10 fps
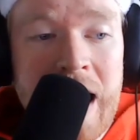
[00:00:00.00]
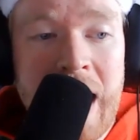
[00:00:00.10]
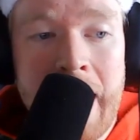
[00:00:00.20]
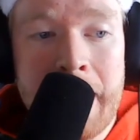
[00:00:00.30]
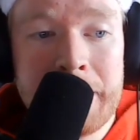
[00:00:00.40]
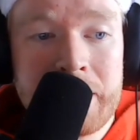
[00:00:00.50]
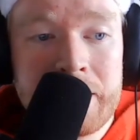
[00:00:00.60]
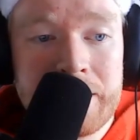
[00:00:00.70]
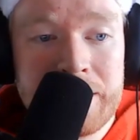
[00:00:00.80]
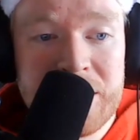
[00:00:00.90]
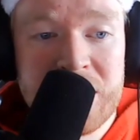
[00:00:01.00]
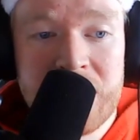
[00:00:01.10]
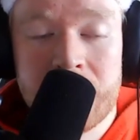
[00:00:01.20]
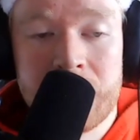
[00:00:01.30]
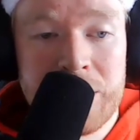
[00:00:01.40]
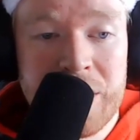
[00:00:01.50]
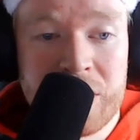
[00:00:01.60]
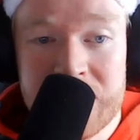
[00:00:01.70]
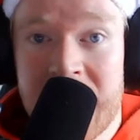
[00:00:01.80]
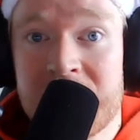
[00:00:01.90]
the
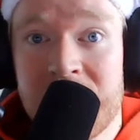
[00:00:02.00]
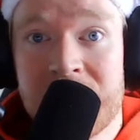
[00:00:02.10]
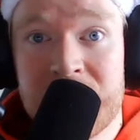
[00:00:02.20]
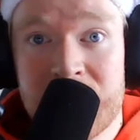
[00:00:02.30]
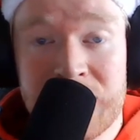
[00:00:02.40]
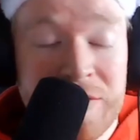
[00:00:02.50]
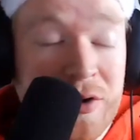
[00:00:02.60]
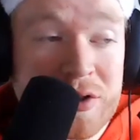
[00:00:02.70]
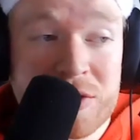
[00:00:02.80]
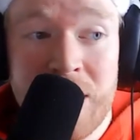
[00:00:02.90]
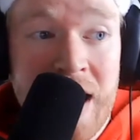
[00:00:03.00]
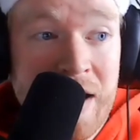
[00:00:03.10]
creator of the universe.